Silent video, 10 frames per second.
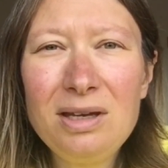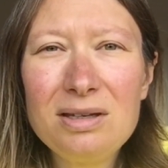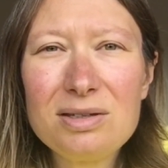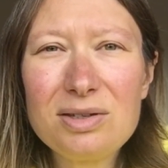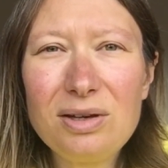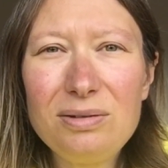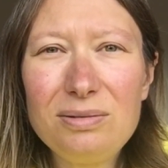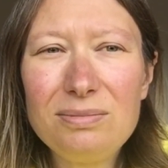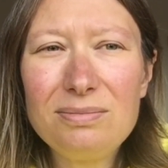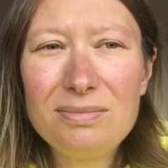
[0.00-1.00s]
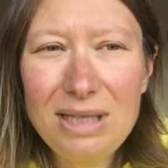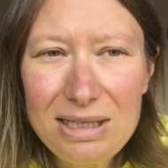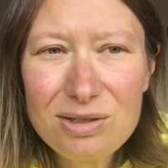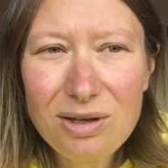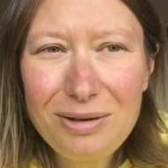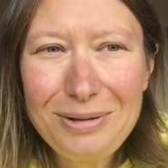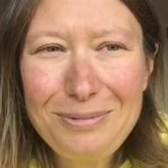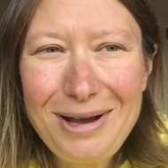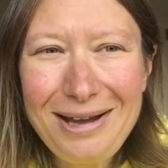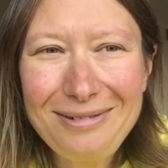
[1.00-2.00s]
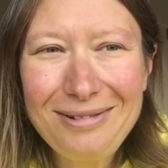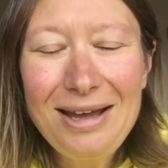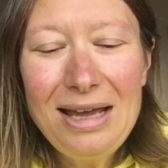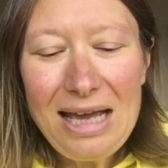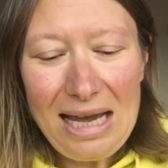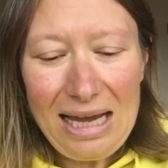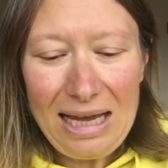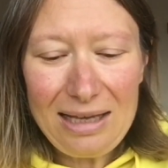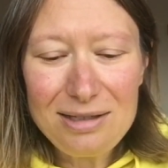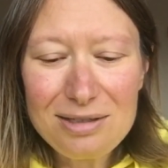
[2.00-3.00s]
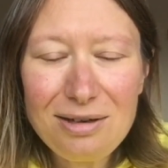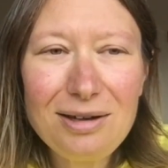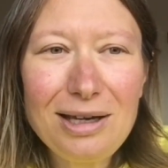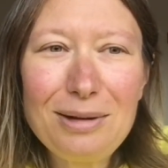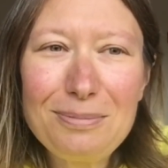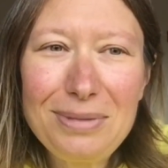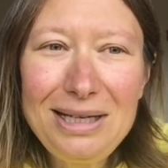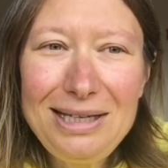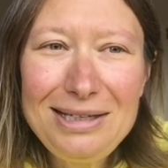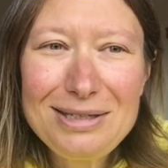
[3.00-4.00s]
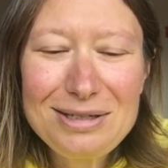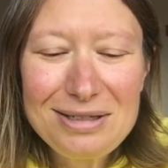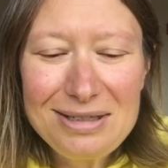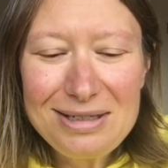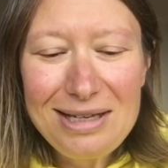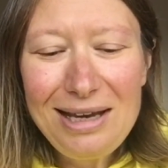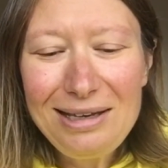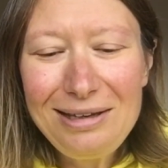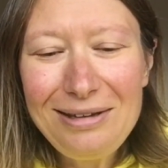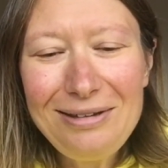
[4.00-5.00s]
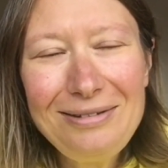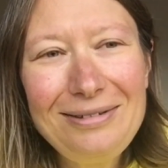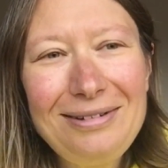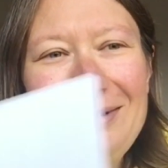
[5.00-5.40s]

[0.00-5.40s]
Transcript: So it's going well, and I am pleased to tell you,